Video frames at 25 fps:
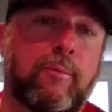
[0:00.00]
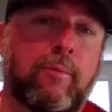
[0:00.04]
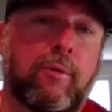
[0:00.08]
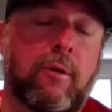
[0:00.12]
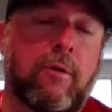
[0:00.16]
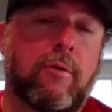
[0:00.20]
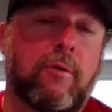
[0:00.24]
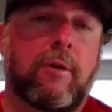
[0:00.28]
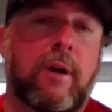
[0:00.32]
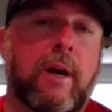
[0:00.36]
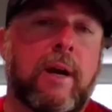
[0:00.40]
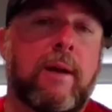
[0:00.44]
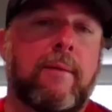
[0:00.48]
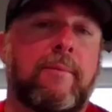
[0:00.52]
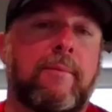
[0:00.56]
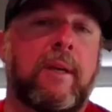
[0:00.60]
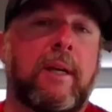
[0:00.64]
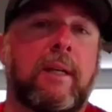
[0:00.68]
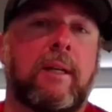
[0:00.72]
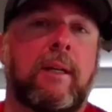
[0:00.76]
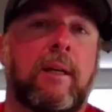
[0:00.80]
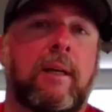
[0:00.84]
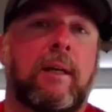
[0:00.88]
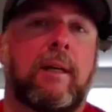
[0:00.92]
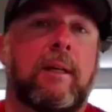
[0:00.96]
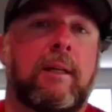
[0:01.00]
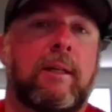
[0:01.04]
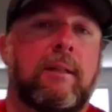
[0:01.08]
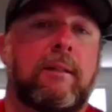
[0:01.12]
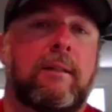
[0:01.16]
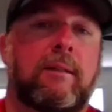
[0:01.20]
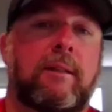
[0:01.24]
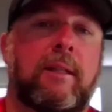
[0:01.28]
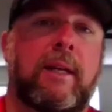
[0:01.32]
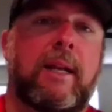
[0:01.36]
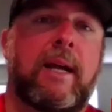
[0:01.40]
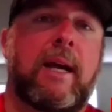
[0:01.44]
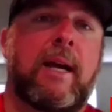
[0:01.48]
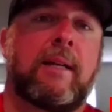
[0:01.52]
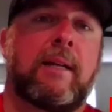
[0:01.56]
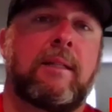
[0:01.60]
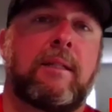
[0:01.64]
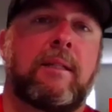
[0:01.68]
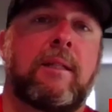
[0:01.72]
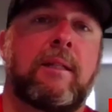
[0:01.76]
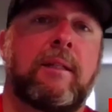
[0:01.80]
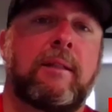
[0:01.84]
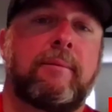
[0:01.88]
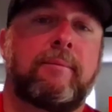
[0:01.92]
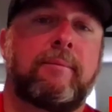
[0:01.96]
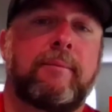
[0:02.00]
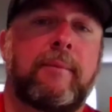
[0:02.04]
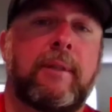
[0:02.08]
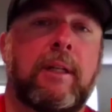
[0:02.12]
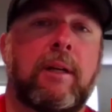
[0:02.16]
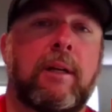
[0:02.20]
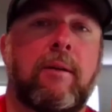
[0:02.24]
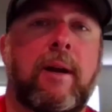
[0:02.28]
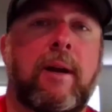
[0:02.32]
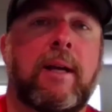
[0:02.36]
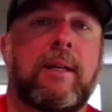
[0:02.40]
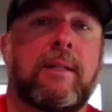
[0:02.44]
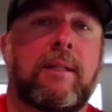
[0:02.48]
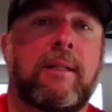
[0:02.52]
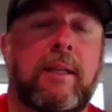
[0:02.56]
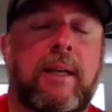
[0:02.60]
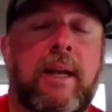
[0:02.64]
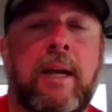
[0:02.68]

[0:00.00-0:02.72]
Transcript: program that has the